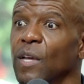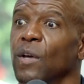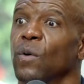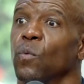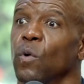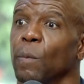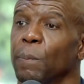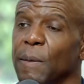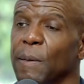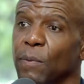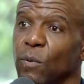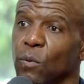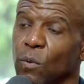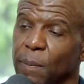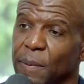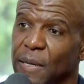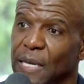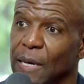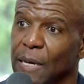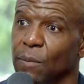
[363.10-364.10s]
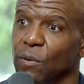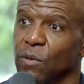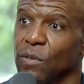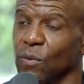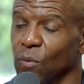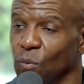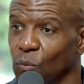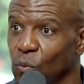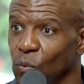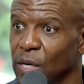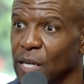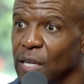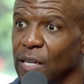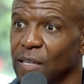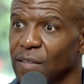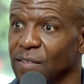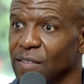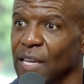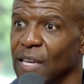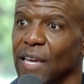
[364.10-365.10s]
where people will be able to really
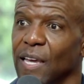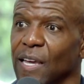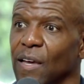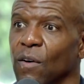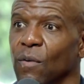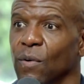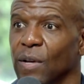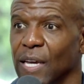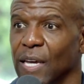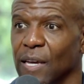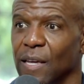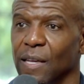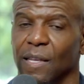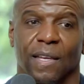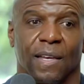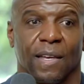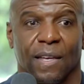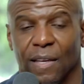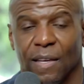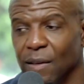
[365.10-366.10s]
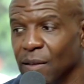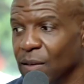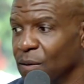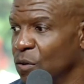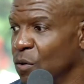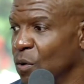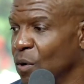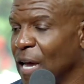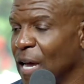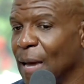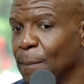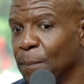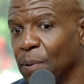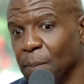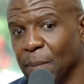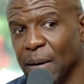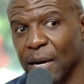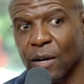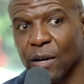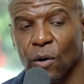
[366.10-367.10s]
say, okay, you know, I put
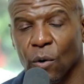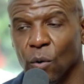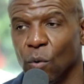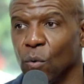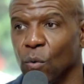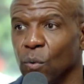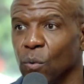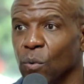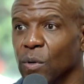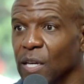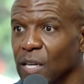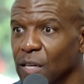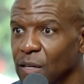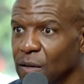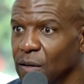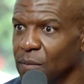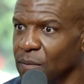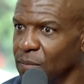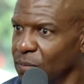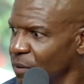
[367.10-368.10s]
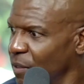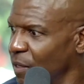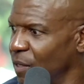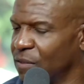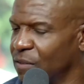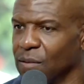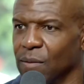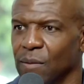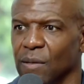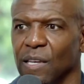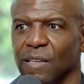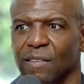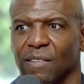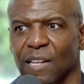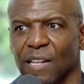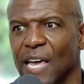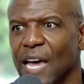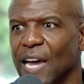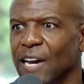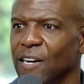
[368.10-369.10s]
my code and it's it's
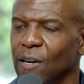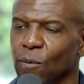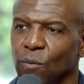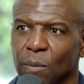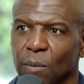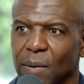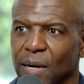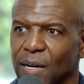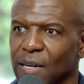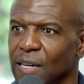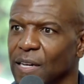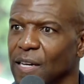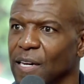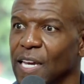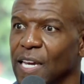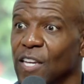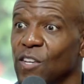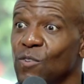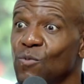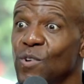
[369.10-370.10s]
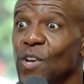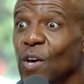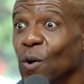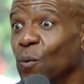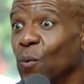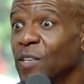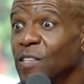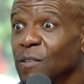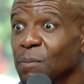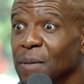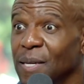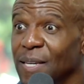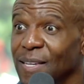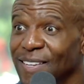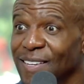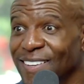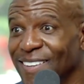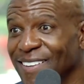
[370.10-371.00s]
lined up with my DNA. You know, it's me.